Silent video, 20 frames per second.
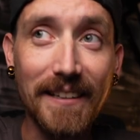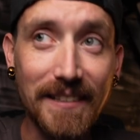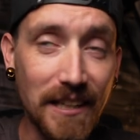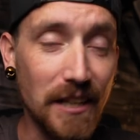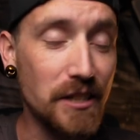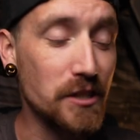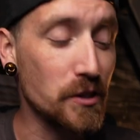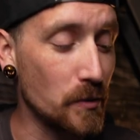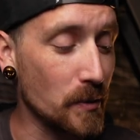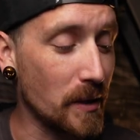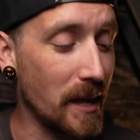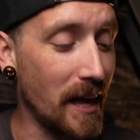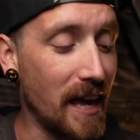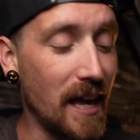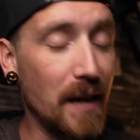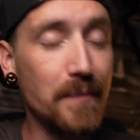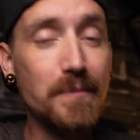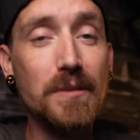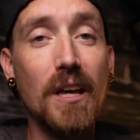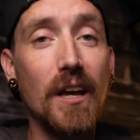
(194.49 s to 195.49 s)
digital
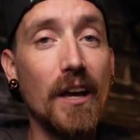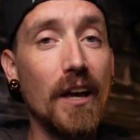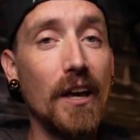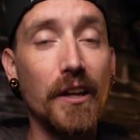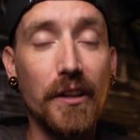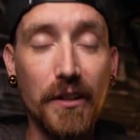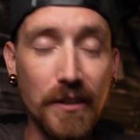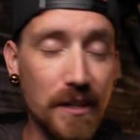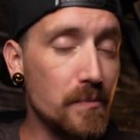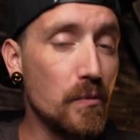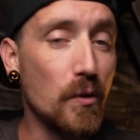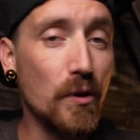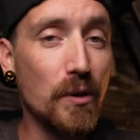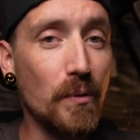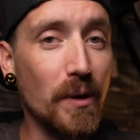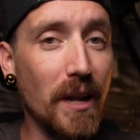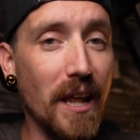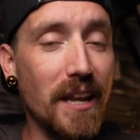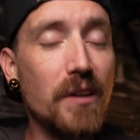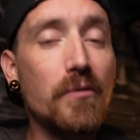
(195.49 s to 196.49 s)
games, you're gonna need more than
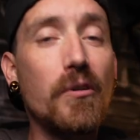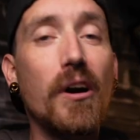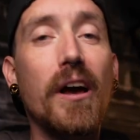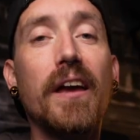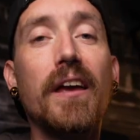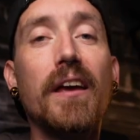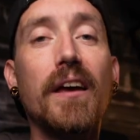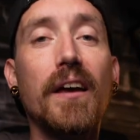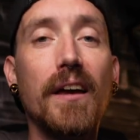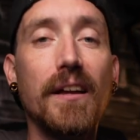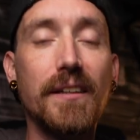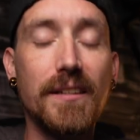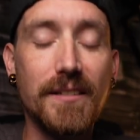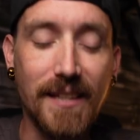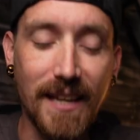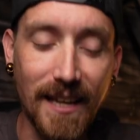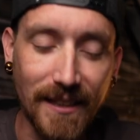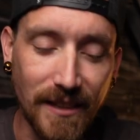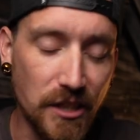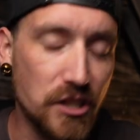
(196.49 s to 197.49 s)
one anyway.
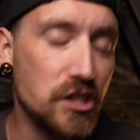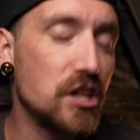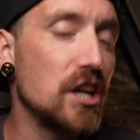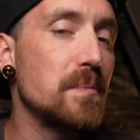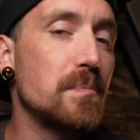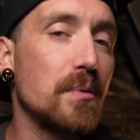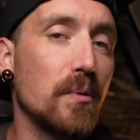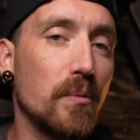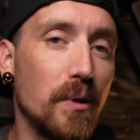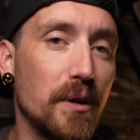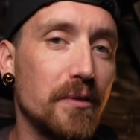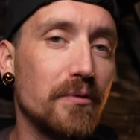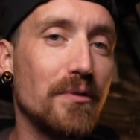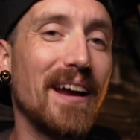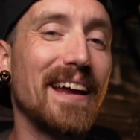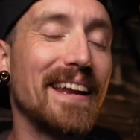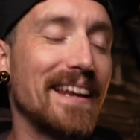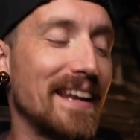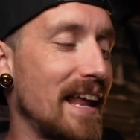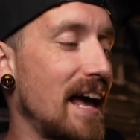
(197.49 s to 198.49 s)
Just get the cheaper one
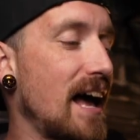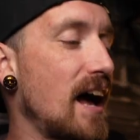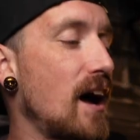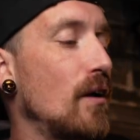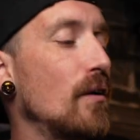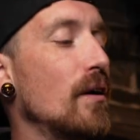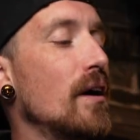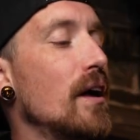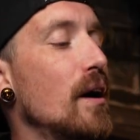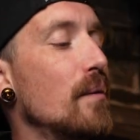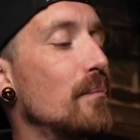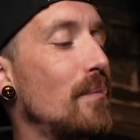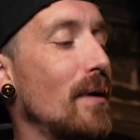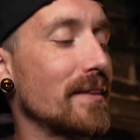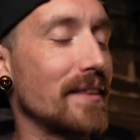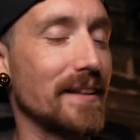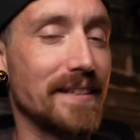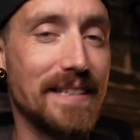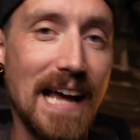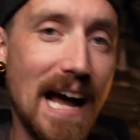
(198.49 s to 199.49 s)
right now.
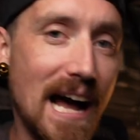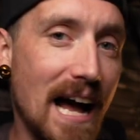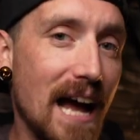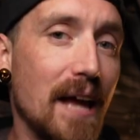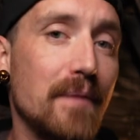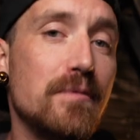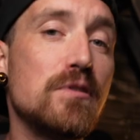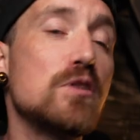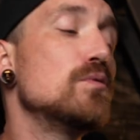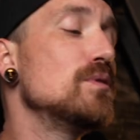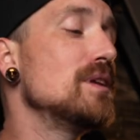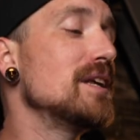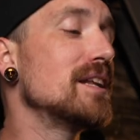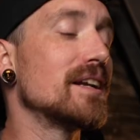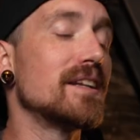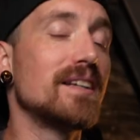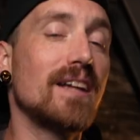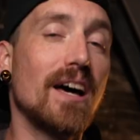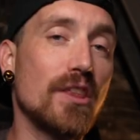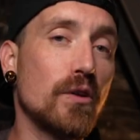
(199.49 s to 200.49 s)
By the time you need
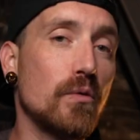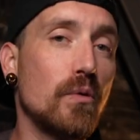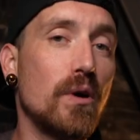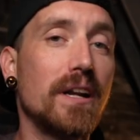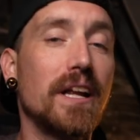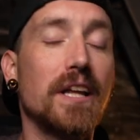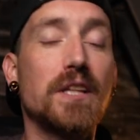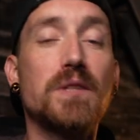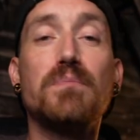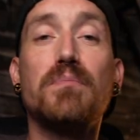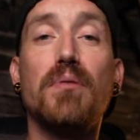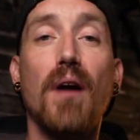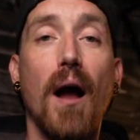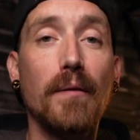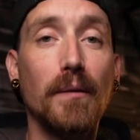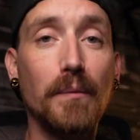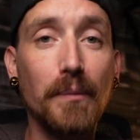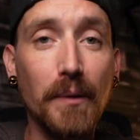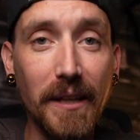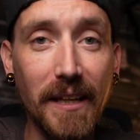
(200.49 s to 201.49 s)
another one, it's
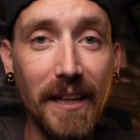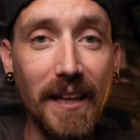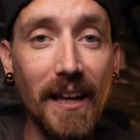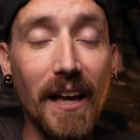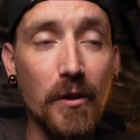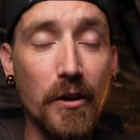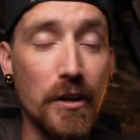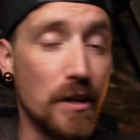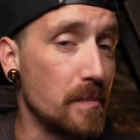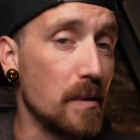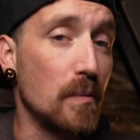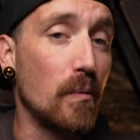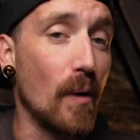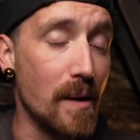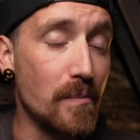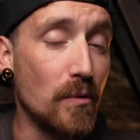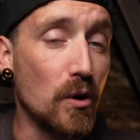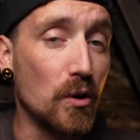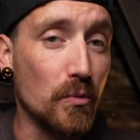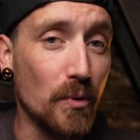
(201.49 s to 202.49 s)
probably gonna be
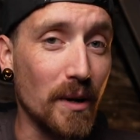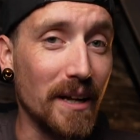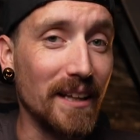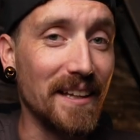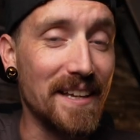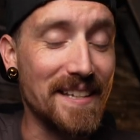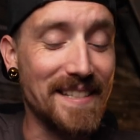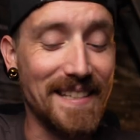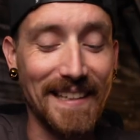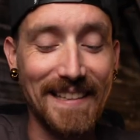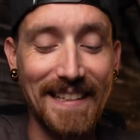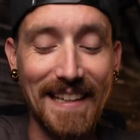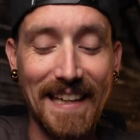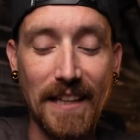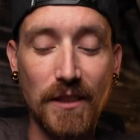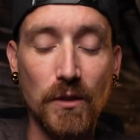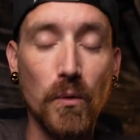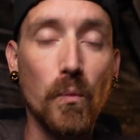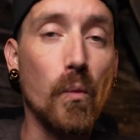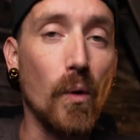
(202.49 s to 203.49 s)
way more realistic to
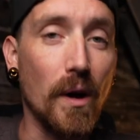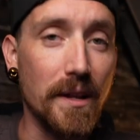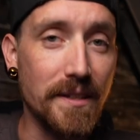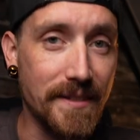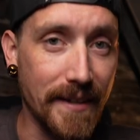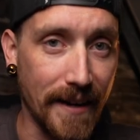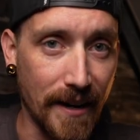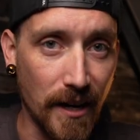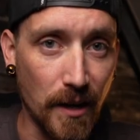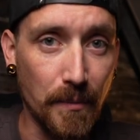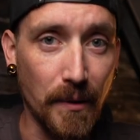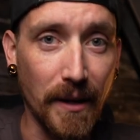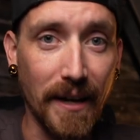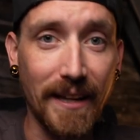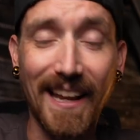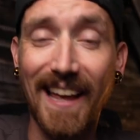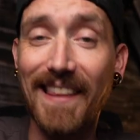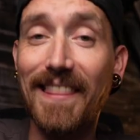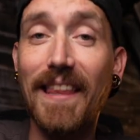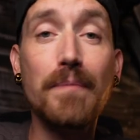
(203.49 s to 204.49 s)
get the one
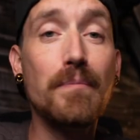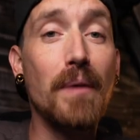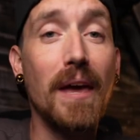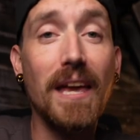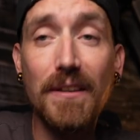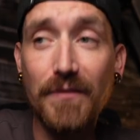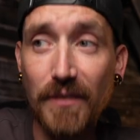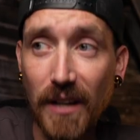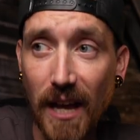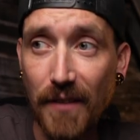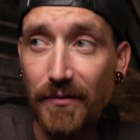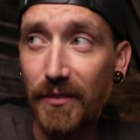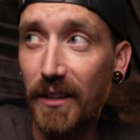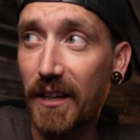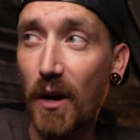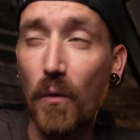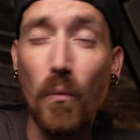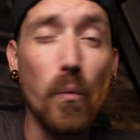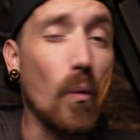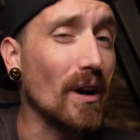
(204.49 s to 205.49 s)
terabyte, and they may even have
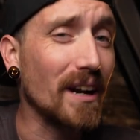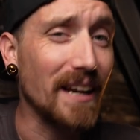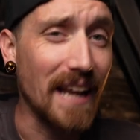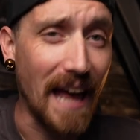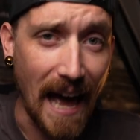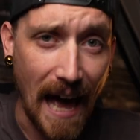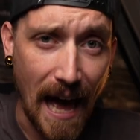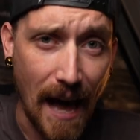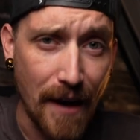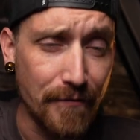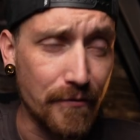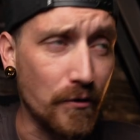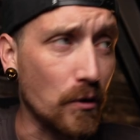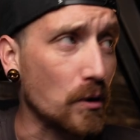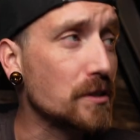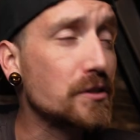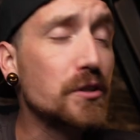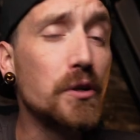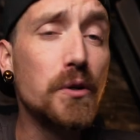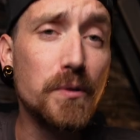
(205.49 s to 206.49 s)
like a one and a half
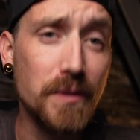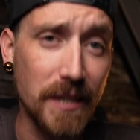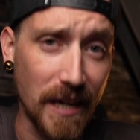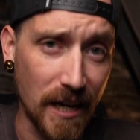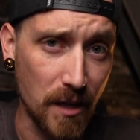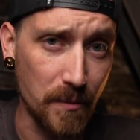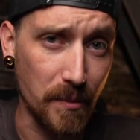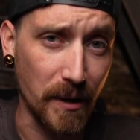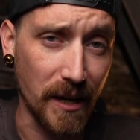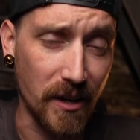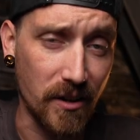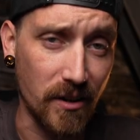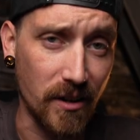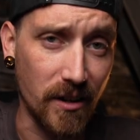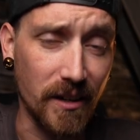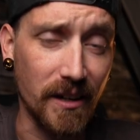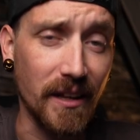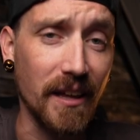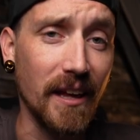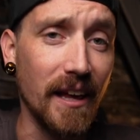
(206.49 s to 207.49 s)
or two terabyte
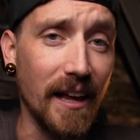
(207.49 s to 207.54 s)
card